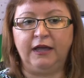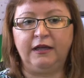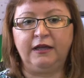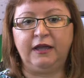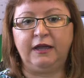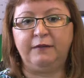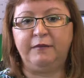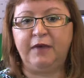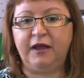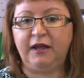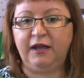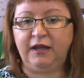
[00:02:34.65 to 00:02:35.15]

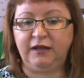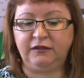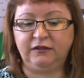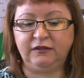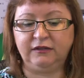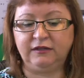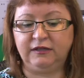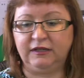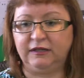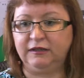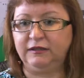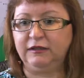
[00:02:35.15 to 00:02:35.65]
in many
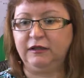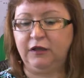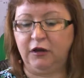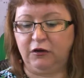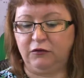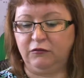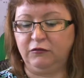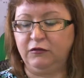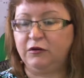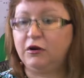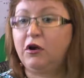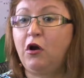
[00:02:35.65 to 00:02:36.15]
instances,
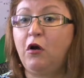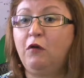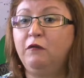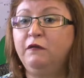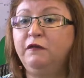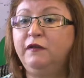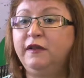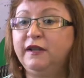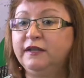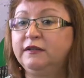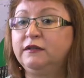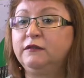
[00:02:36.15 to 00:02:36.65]

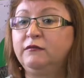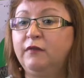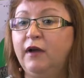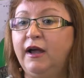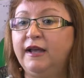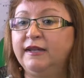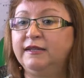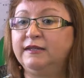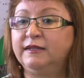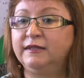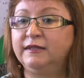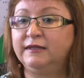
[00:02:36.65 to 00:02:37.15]
conflict
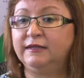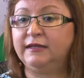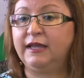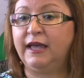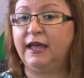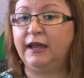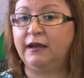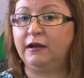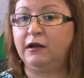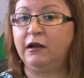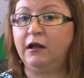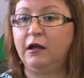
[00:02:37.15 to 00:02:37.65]
arises
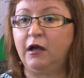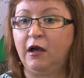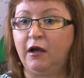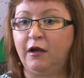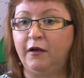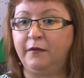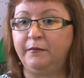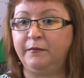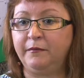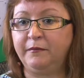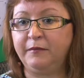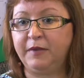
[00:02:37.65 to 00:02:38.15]
then
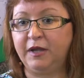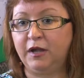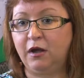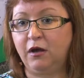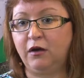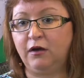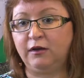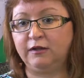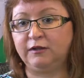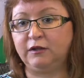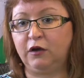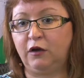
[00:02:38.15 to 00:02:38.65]

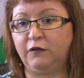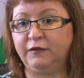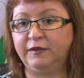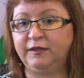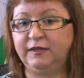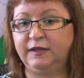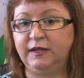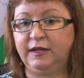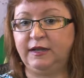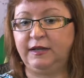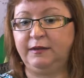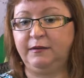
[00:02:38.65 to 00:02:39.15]
because
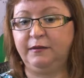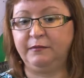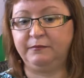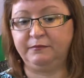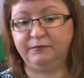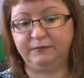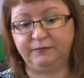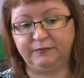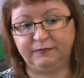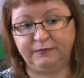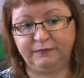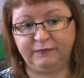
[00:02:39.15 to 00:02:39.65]
obviously
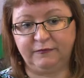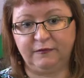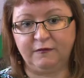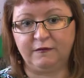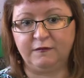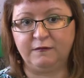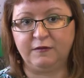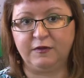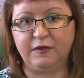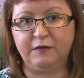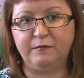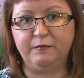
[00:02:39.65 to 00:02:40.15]

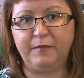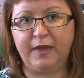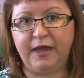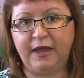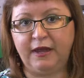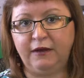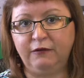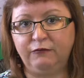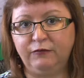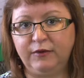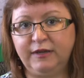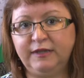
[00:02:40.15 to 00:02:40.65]
the
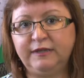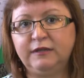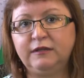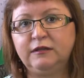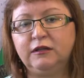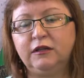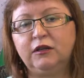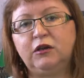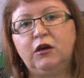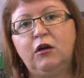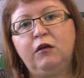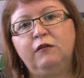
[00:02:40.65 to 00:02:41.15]
main reason
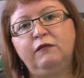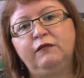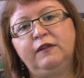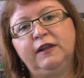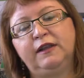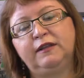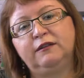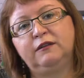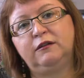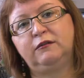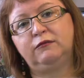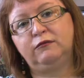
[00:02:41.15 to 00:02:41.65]
that
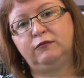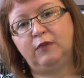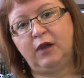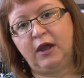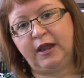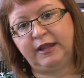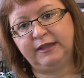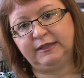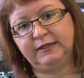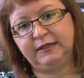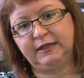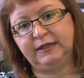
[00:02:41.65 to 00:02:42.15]
conflict
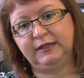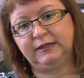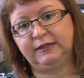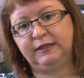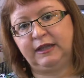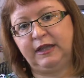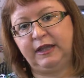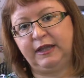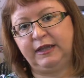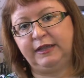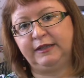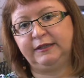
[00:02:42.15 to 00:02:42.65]
arises
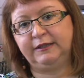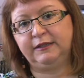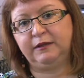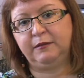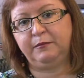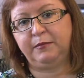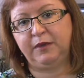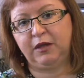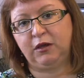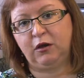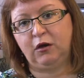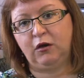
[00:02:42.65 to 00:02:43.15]
is
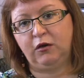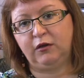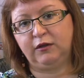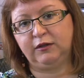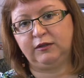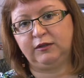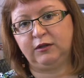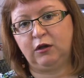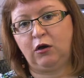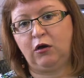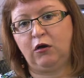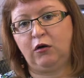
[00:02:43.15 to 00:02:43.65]

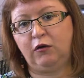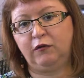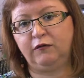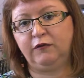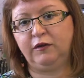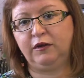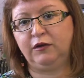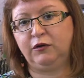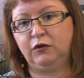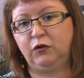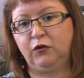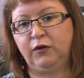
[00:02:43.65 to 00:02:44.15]
because of
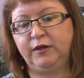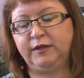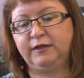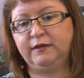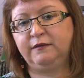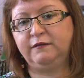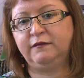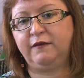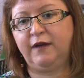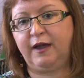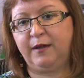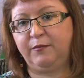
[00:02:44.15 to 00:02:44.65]
noise
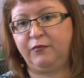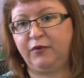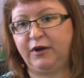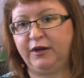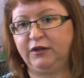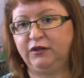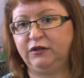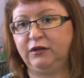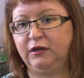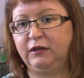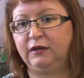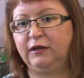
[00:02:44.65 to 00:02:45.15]
and
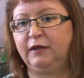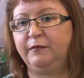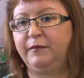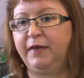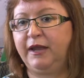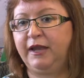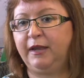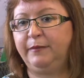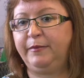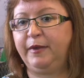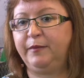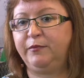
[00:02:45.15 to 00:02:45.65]
vibration that
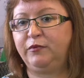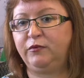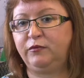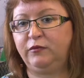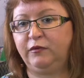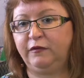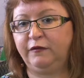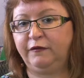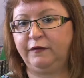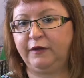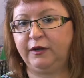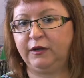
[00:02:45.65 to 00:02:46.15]
many people
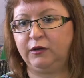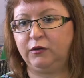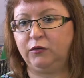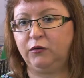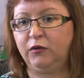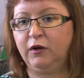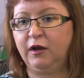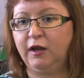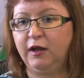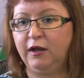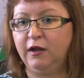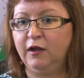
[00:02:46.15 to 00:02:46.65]
will feel
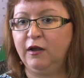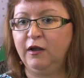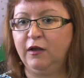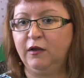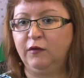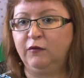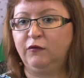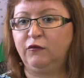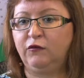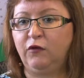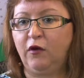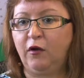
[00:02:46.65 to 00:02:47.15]

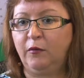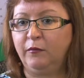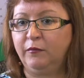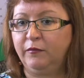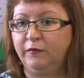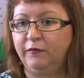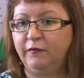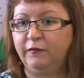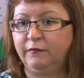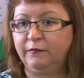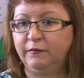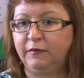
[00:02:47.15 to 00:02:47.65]

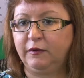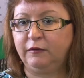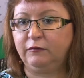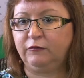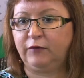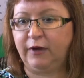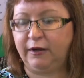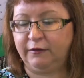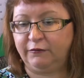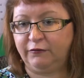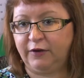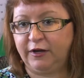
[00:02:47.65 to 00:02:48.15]
from
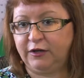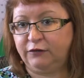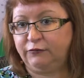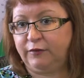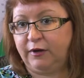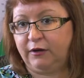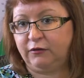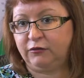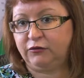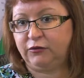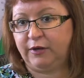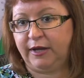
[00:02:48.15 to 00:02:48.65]
freight
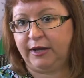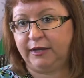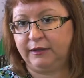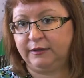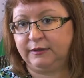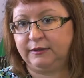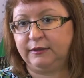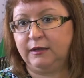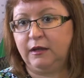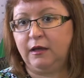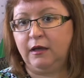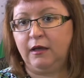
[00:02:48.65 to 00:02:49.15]
rail
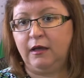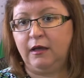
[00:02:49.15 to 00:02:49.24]
trains